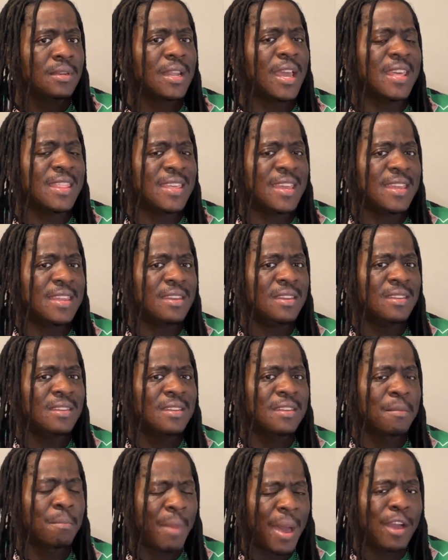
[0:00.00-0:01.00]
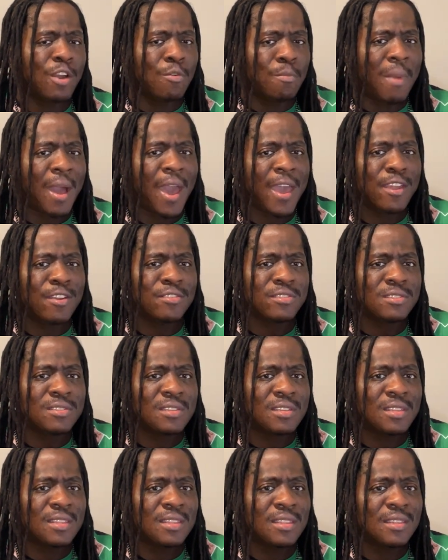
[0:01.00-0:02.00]
And then Michael
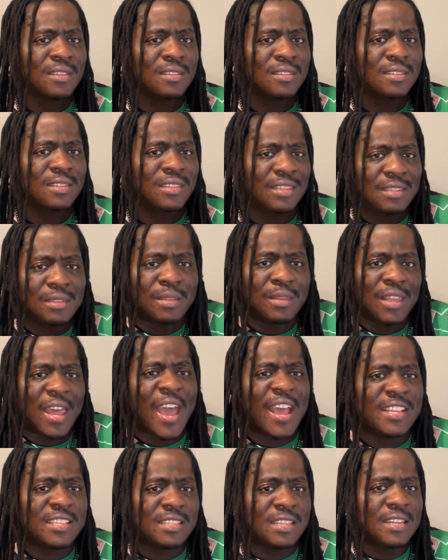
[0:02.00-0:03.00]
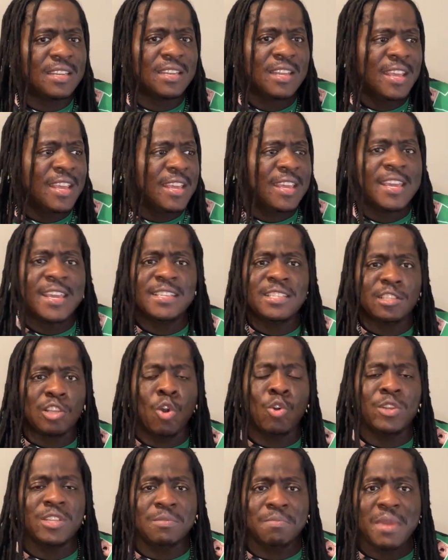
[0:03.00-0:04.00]
Myers, lasting, he's as
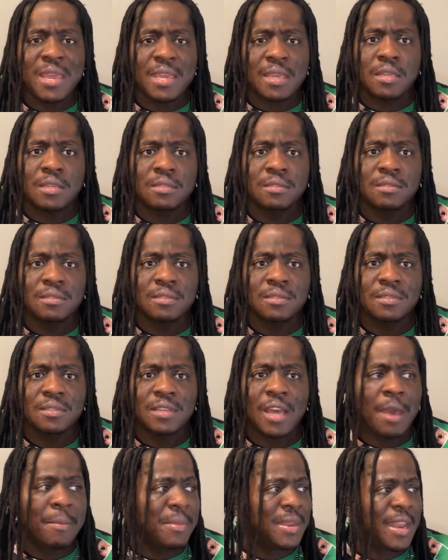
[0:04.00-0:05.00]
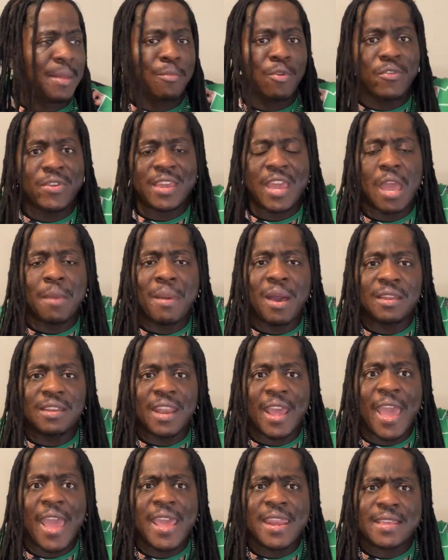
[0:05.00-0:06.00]
old as me. I mean, that movie came out in
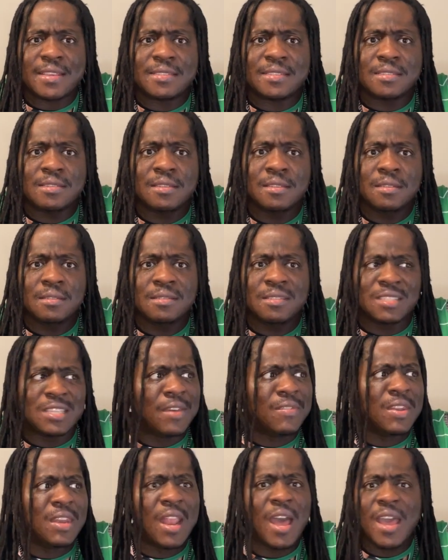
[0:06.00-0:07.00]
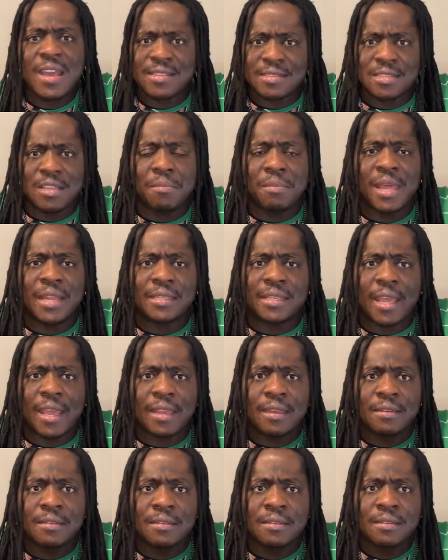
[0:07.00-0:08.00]
the 80s, 79, something like
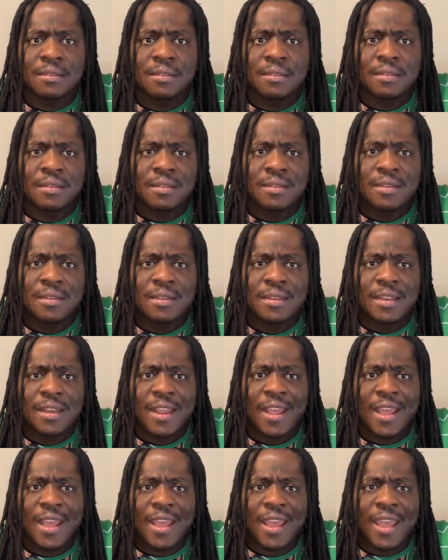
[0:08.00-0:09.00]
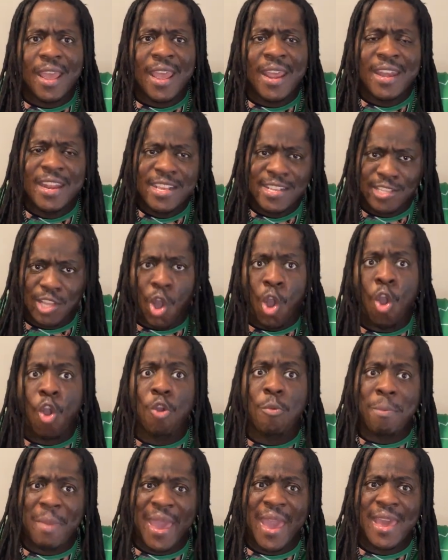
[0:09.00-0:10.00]
that. And this
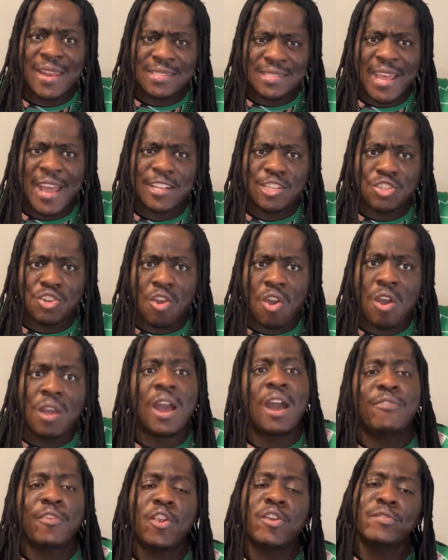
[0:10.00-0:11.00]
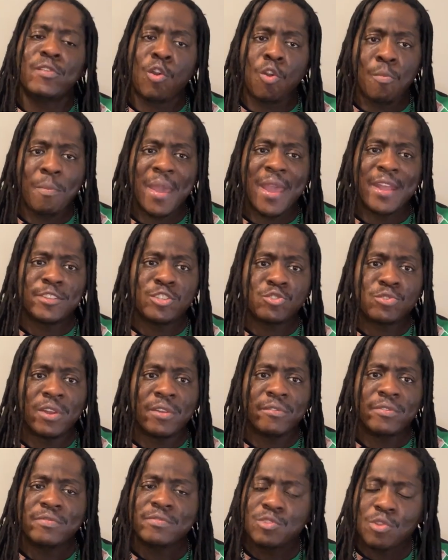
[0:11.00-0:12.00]
old man is that strong? I've heard of old man
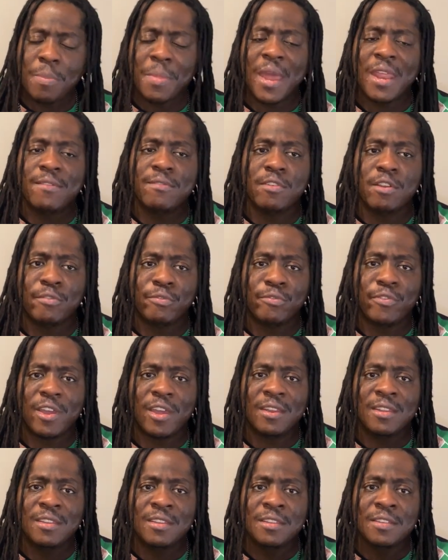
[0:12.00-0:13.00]
strength, so I'm not even going front.